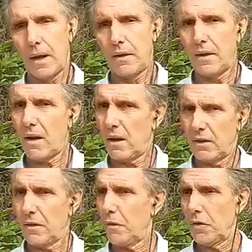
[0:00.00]
And there are
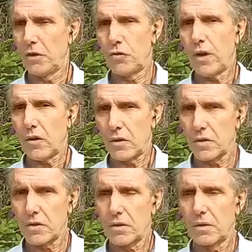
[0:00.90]
different
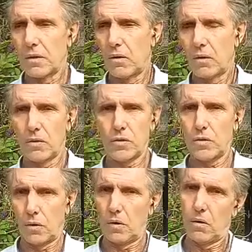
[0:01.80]
triggers
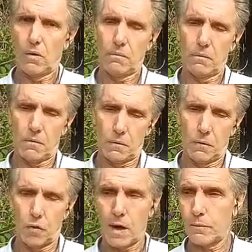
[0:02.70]
also
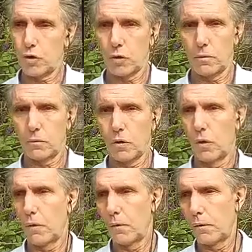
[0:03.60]
for
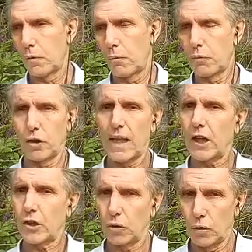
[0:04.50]
from
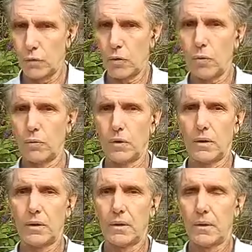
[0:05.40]
production of GLUT.
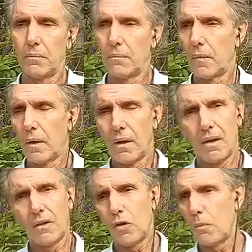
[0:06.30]

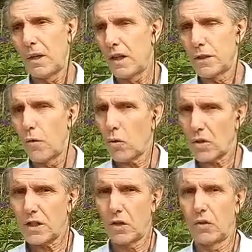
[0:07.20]
Nobody's
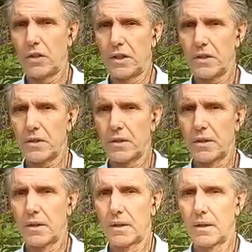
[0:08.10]
focusing on this.
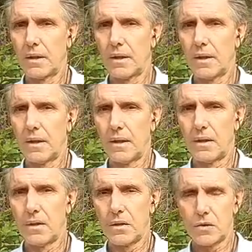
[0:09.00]

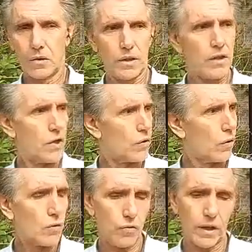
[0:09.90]
So this is
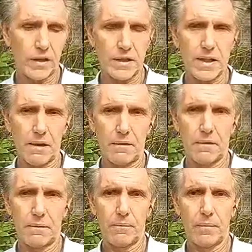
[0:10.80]
all tricky stuff.
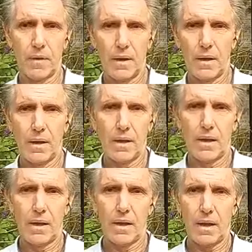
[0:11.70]

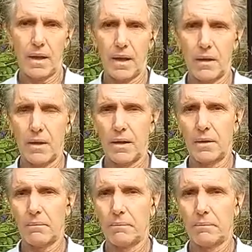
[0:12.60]
And